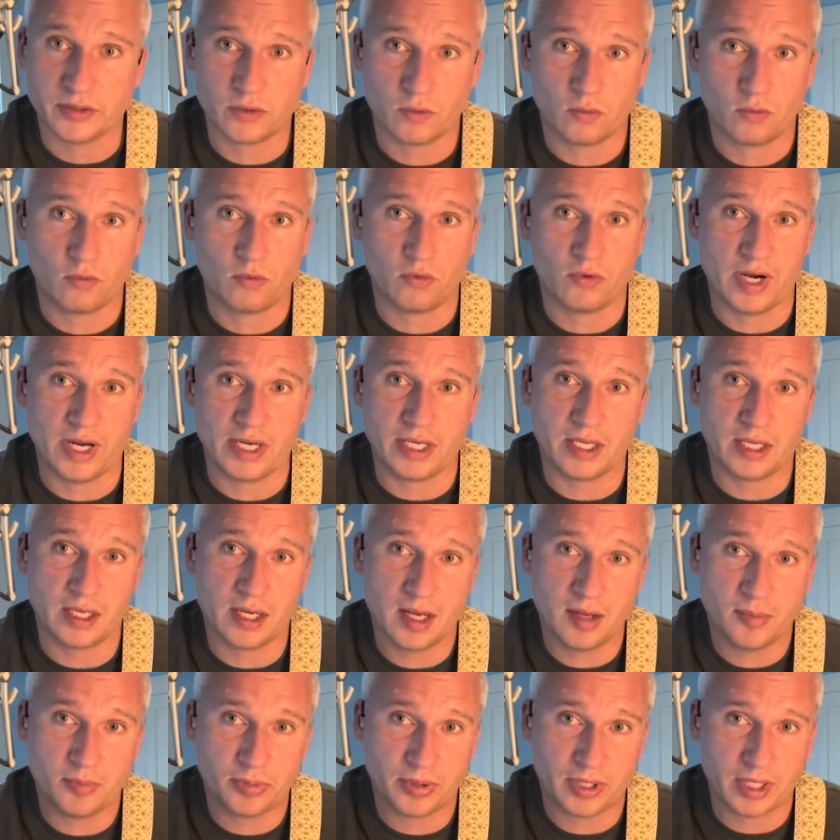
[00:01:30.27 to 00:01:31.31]
Raking
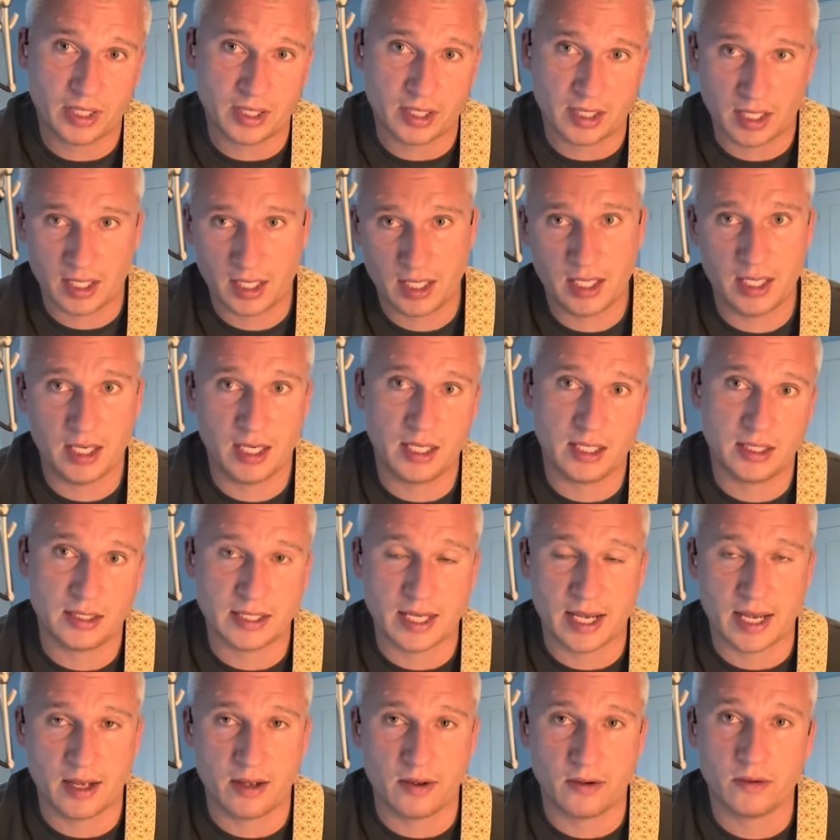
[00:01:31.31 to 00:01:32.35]
up and hitting
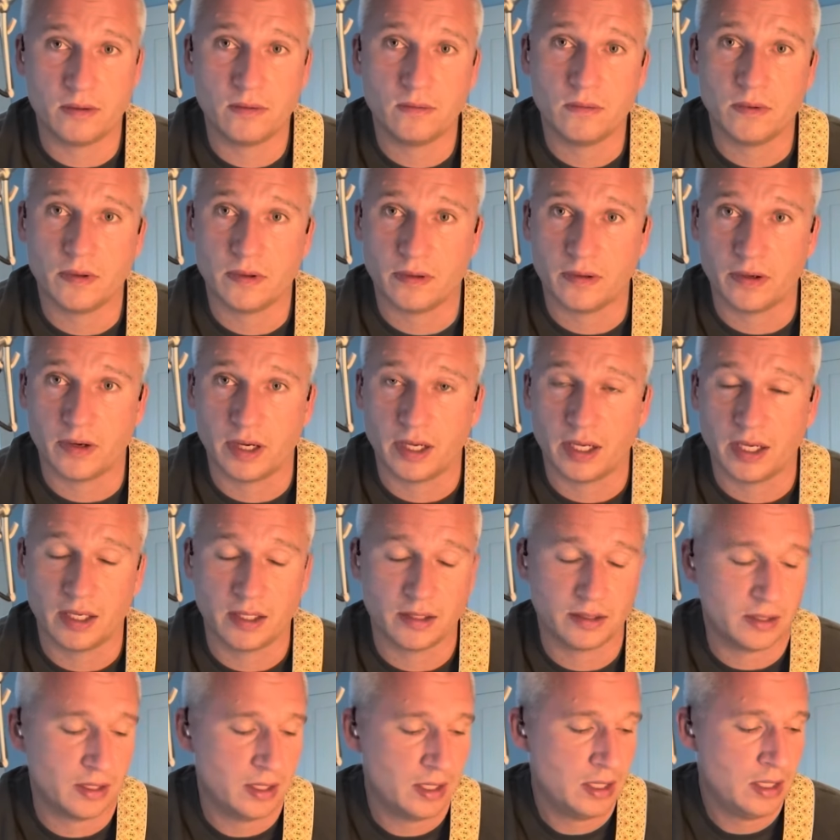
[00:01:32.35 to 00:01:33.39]
down with your
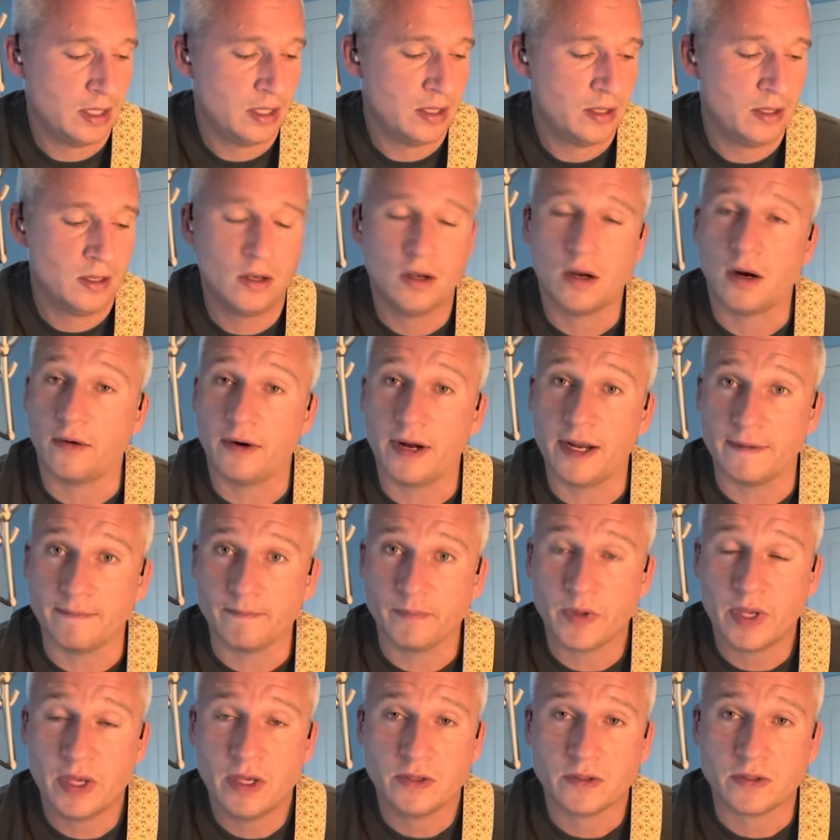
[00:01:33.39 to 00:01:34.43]
hand. All right,
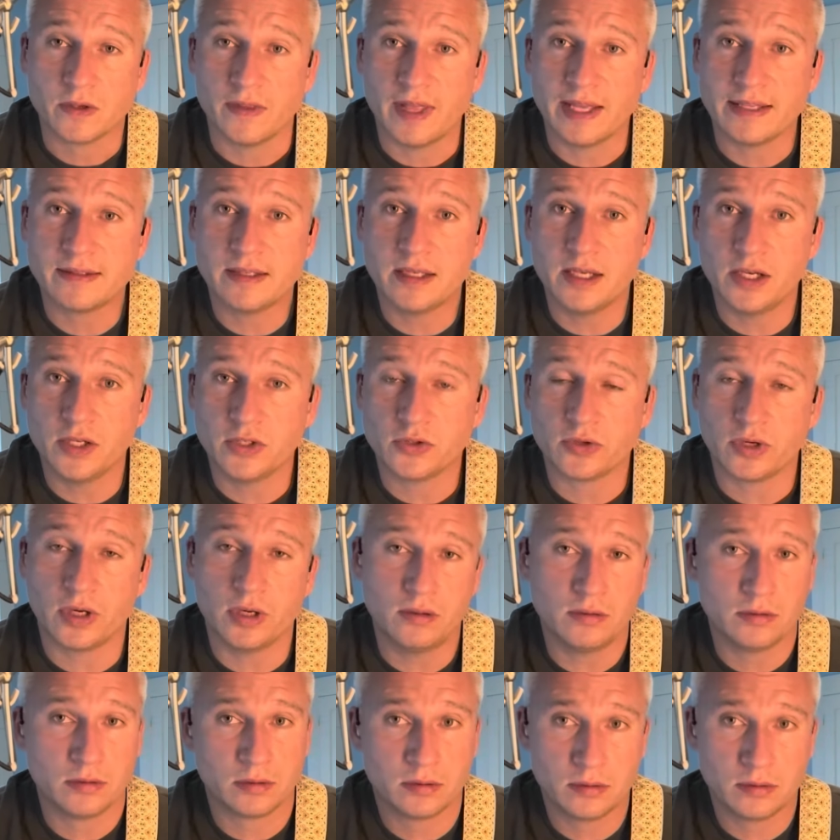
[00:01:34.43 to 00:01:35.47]
so that's the intro.